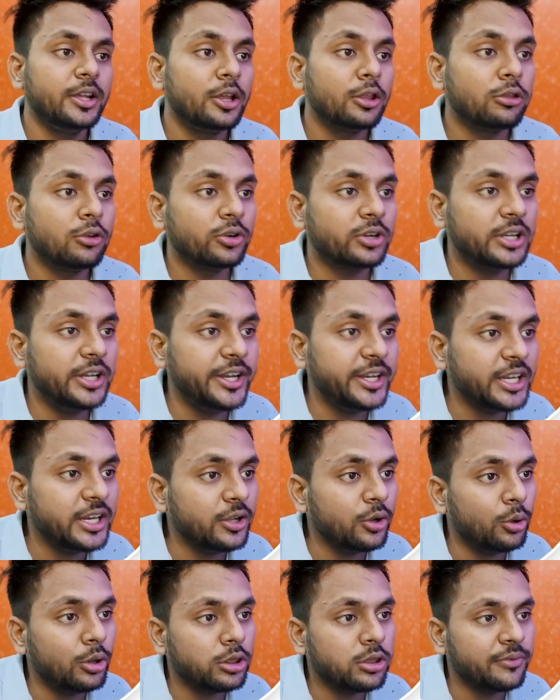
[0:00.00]
So
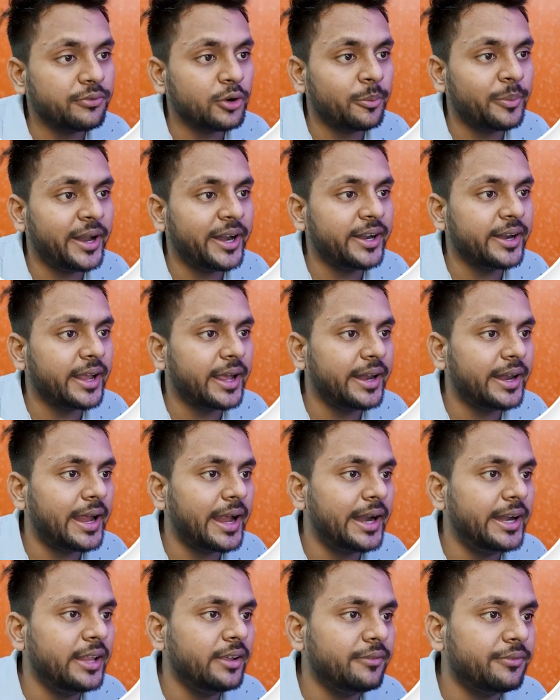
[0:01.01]
deleting also from end and
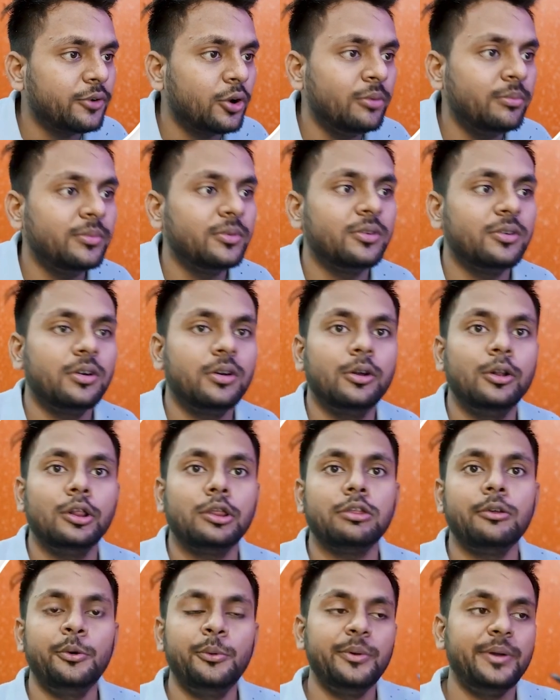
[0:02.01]
adding from
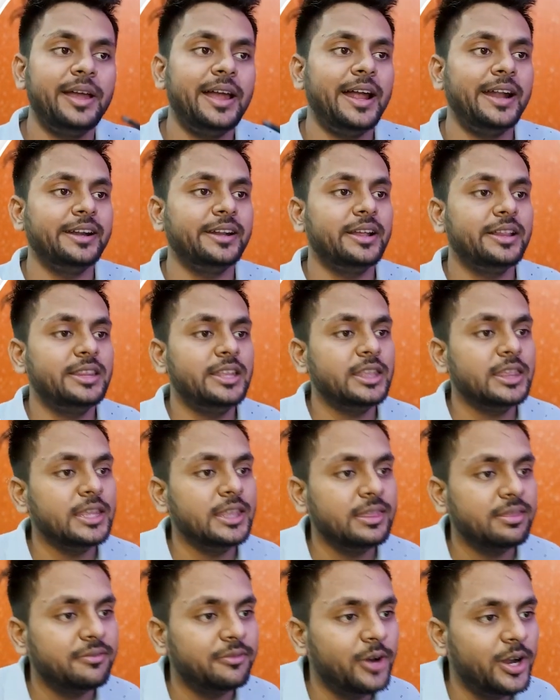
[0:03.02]
also end. This
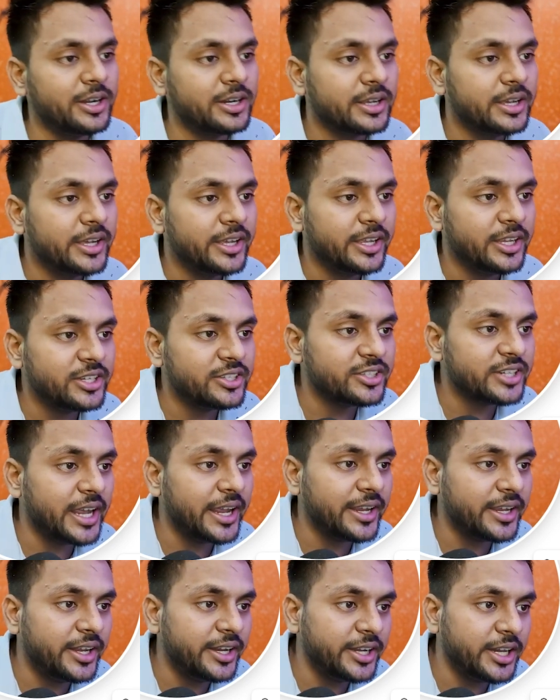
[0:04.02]
is what
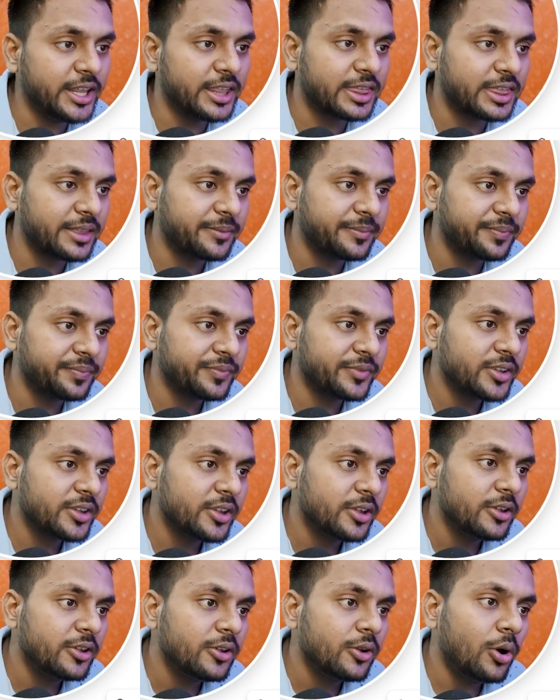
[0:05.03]
stack it is.
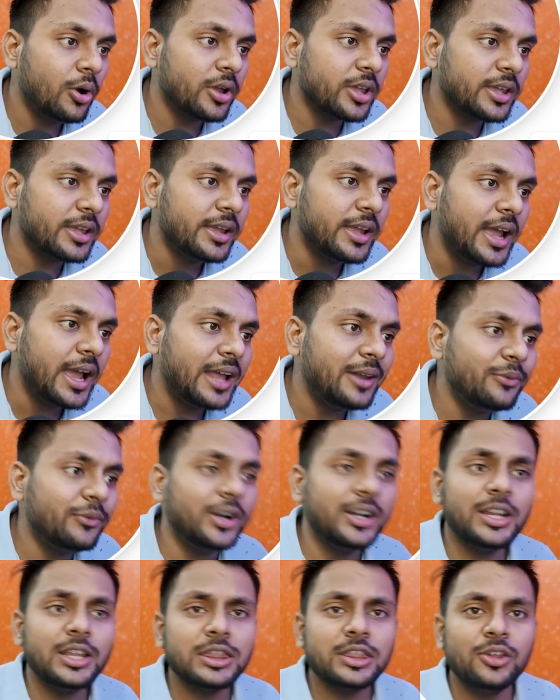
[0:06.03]
Okay, and
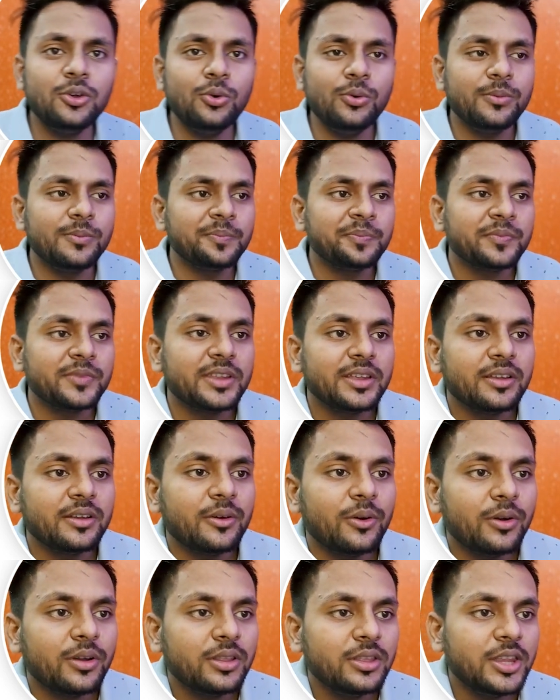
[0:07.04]
what is queue?
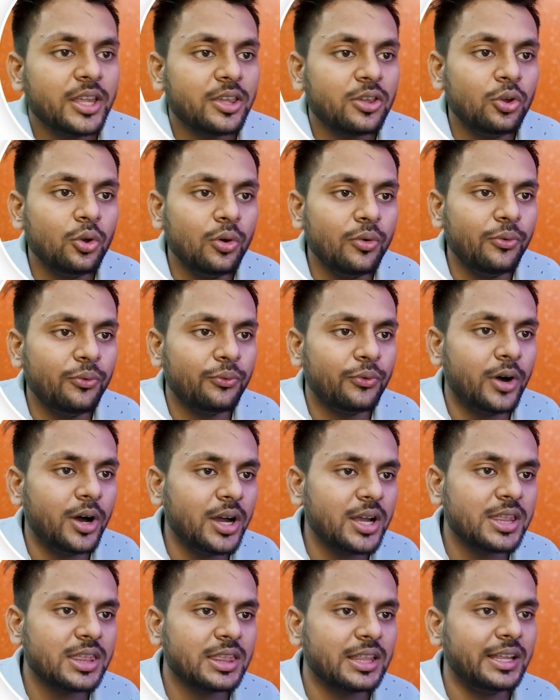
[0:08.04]
The queue
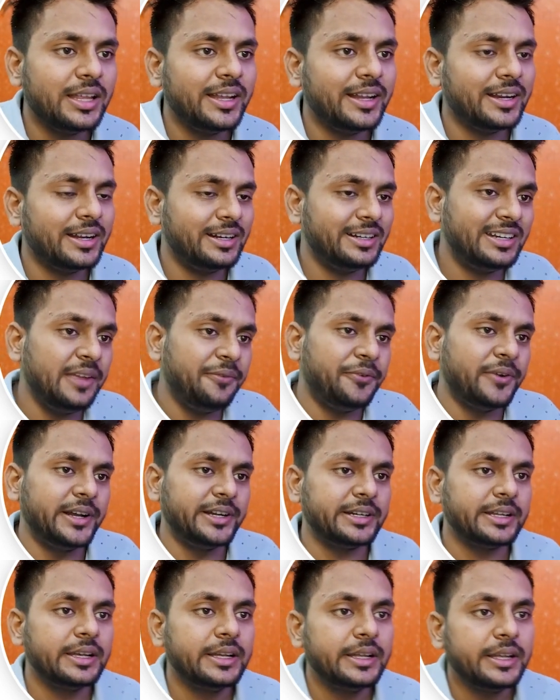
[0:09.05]
works
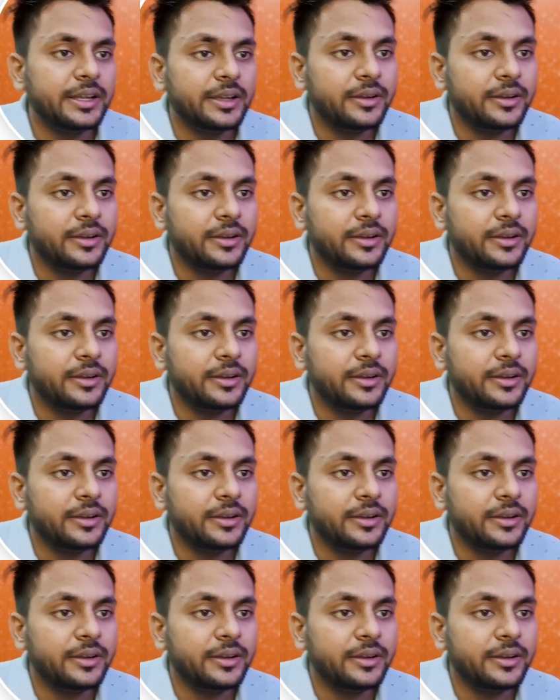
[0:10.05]
different.